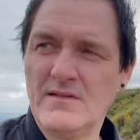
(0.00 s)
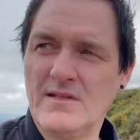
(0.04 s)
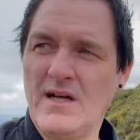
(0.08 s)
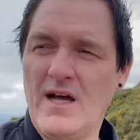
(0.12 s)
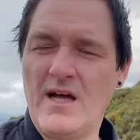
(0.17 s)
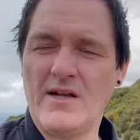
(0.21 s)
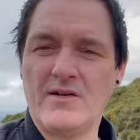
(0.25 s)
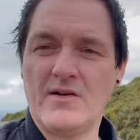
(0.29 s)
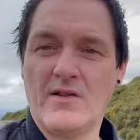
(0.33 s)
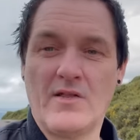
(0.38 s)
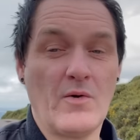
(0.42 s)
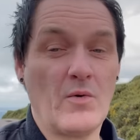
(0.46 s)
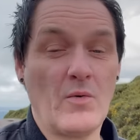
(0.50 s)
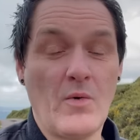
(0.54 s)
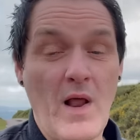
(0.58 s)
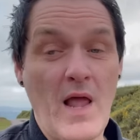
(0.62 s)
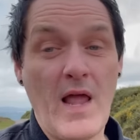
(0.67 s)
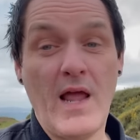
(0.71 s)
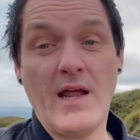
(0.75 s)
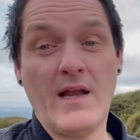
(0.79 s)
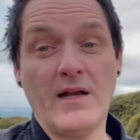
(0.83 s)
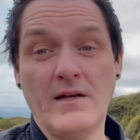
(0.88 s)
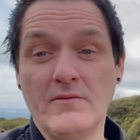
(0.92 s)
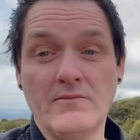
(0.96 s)
Under the
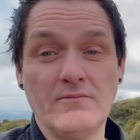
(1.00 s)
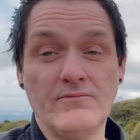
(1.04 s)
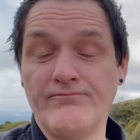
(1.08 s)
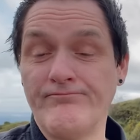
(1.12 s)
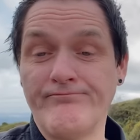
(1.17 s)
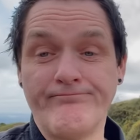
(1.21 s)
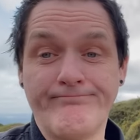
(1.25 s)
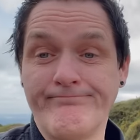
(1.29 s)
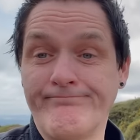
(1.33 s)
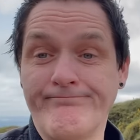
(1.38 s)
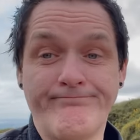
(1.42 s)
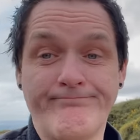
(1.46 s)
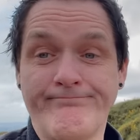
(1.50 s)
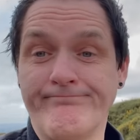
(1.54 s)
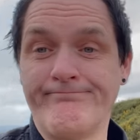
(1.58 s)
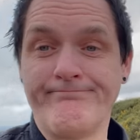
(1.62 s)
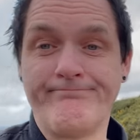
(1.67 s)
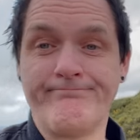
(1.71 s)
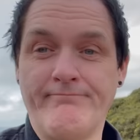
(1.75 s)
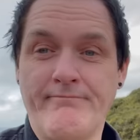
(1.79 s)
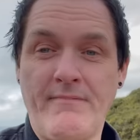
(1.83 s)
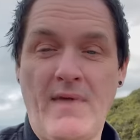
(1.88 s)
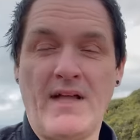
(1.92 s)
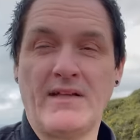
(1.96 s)
rain,
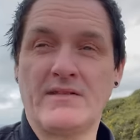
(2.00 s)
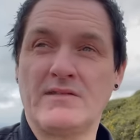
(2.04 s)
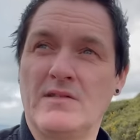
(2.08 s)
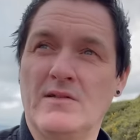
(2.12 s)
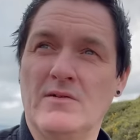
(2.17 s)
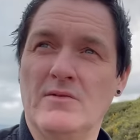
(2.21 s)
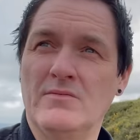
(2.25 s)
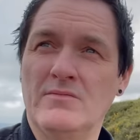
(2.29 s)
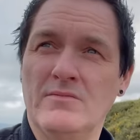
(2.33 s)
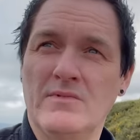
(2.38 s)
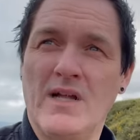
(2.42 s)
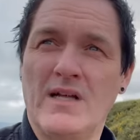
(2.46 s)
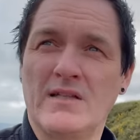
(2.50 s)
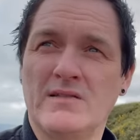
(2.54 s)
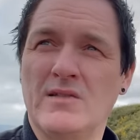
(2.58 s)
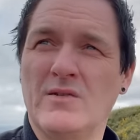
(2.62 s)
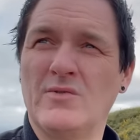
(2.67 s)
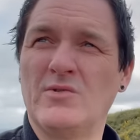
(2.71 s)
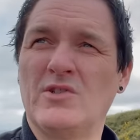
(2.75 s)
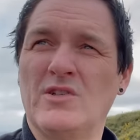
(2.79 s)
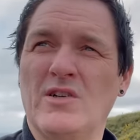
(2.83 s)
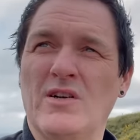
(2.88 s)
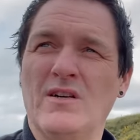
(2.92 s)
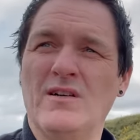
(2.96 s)
not so not so
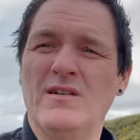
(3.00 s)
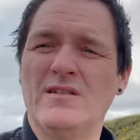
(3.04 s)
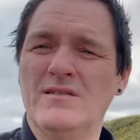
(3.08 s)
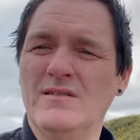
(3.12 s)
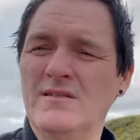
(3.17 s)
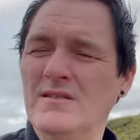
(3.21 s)
sure.